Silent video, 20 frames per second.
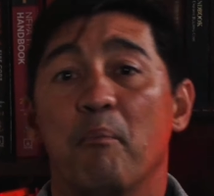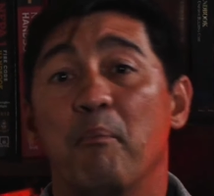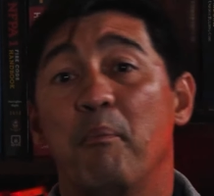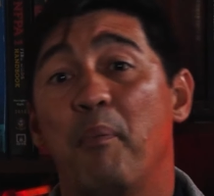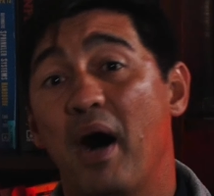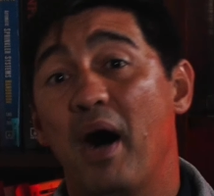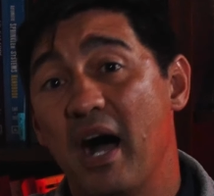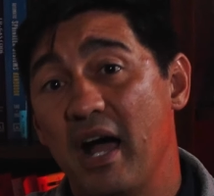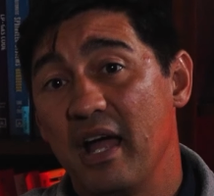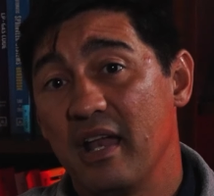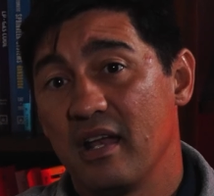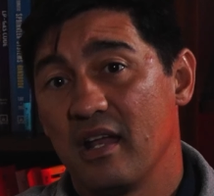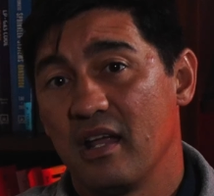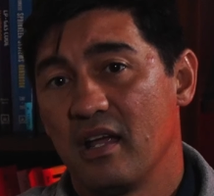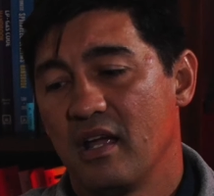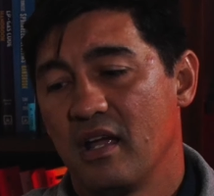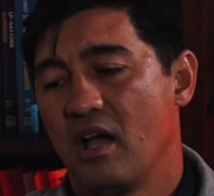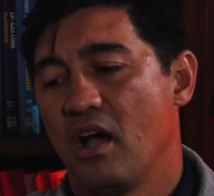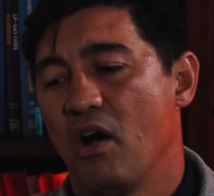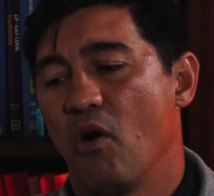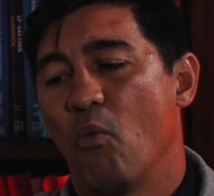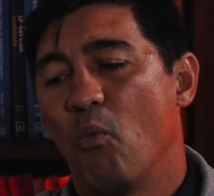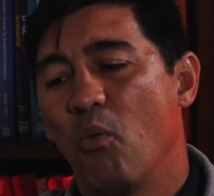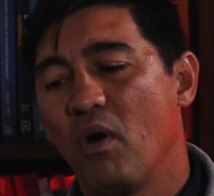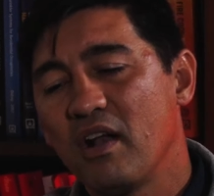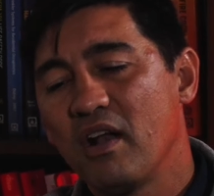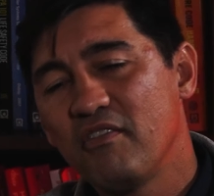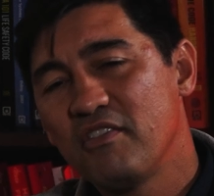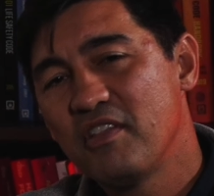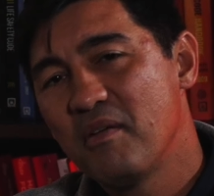But
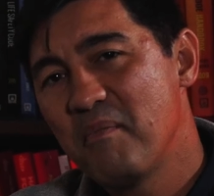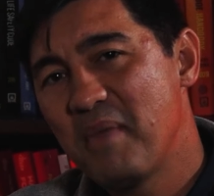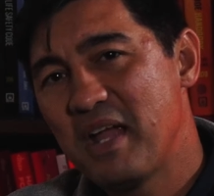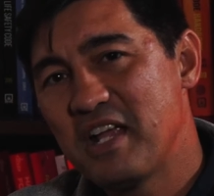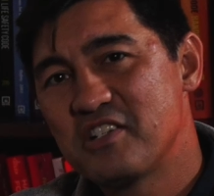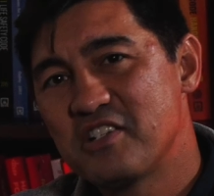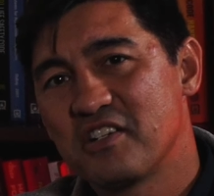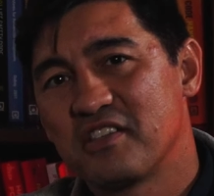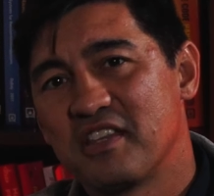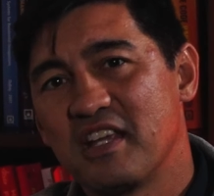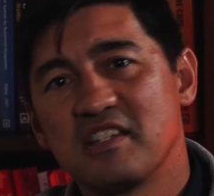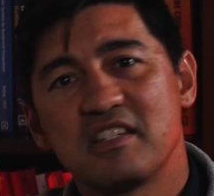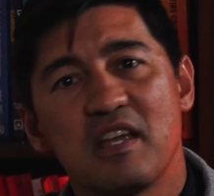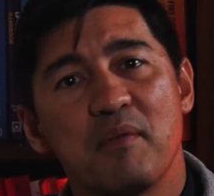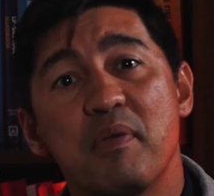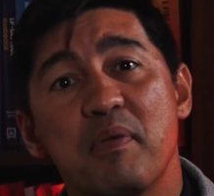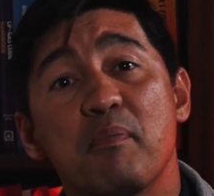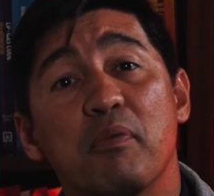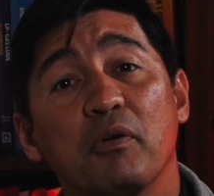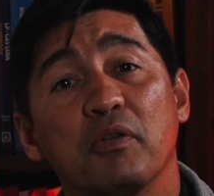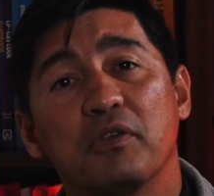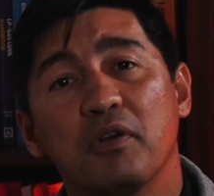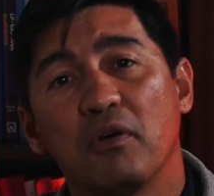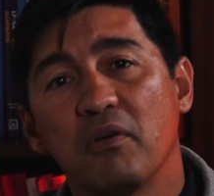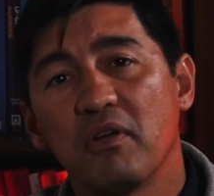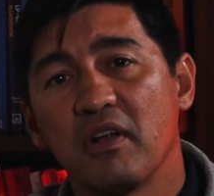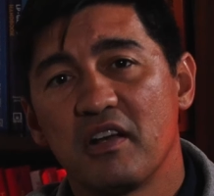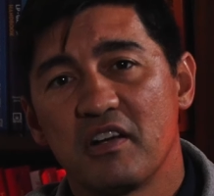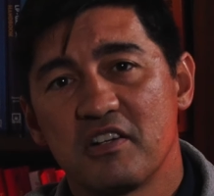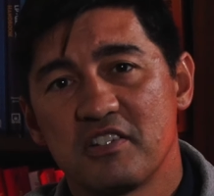one of the major things that people
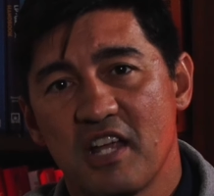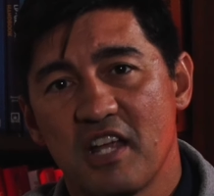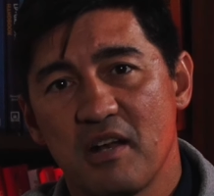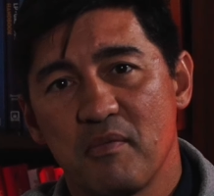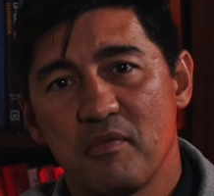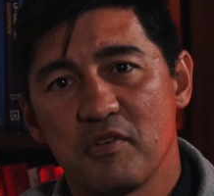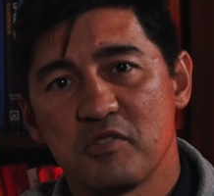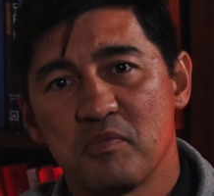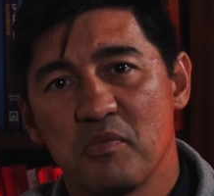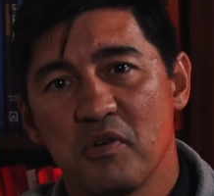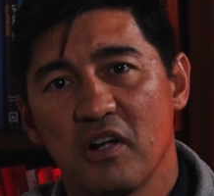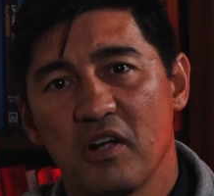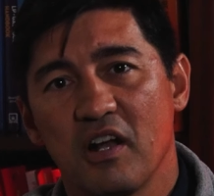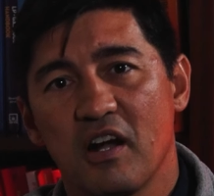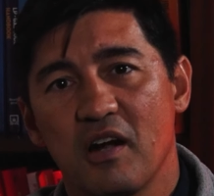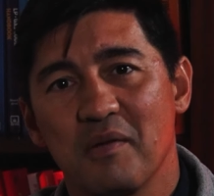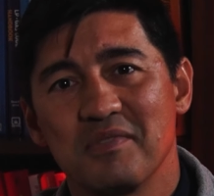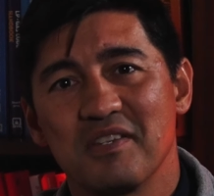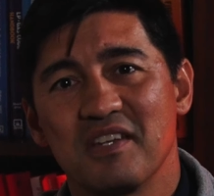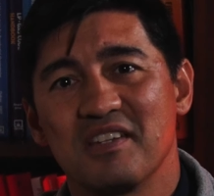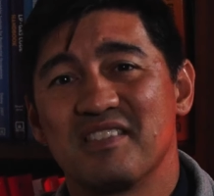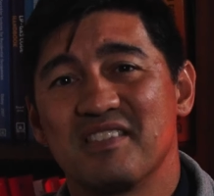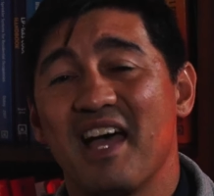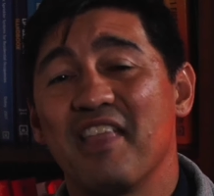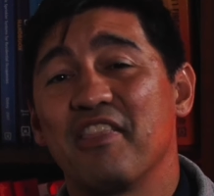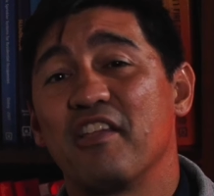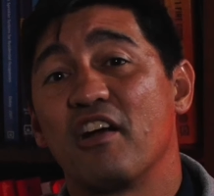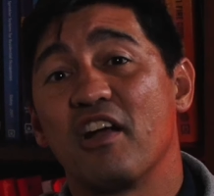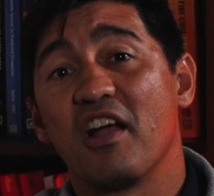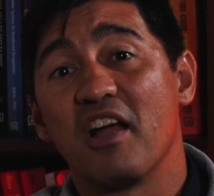don't understand about smoke alarms is
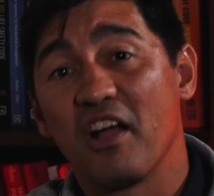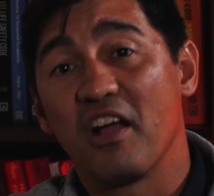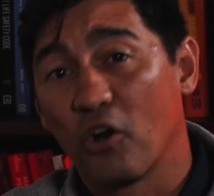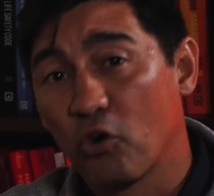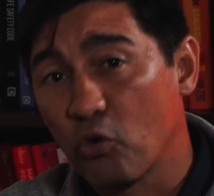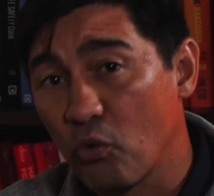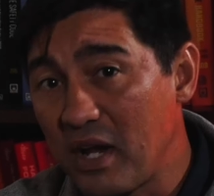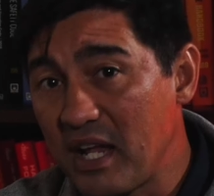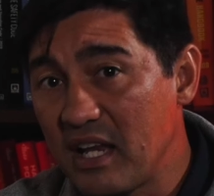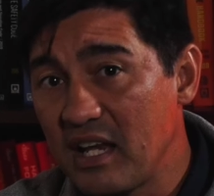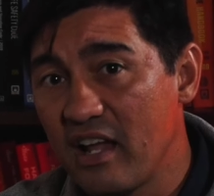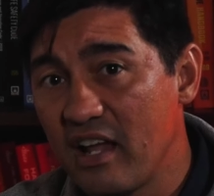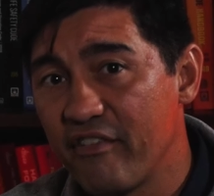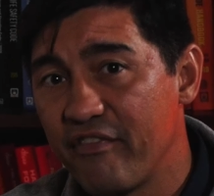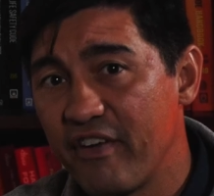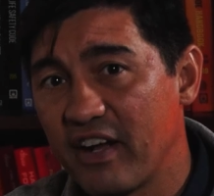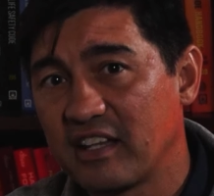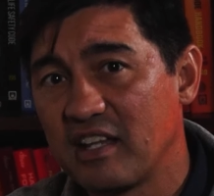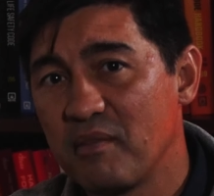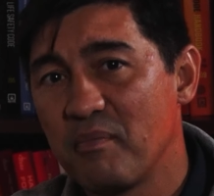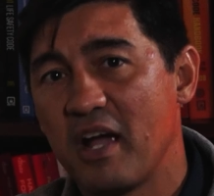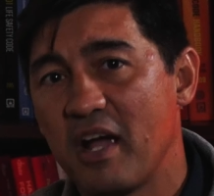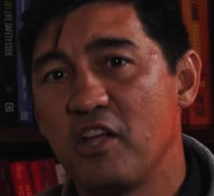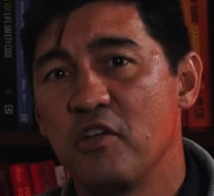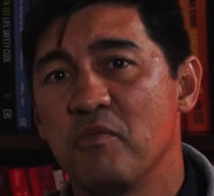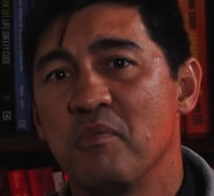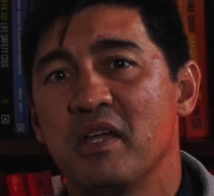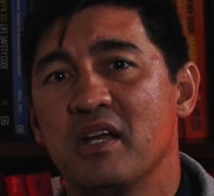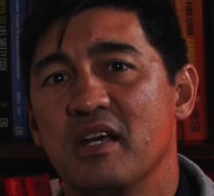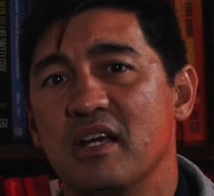that they're greatly affected by
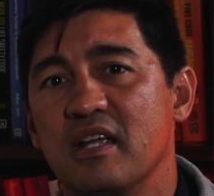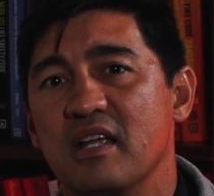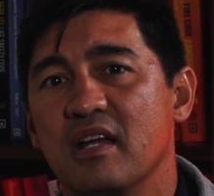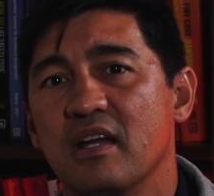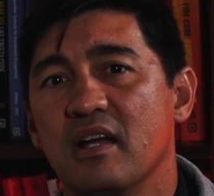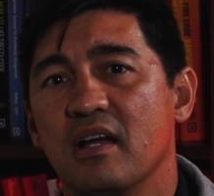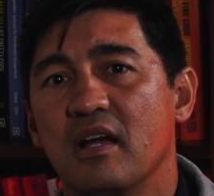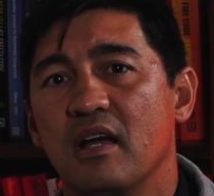humidity.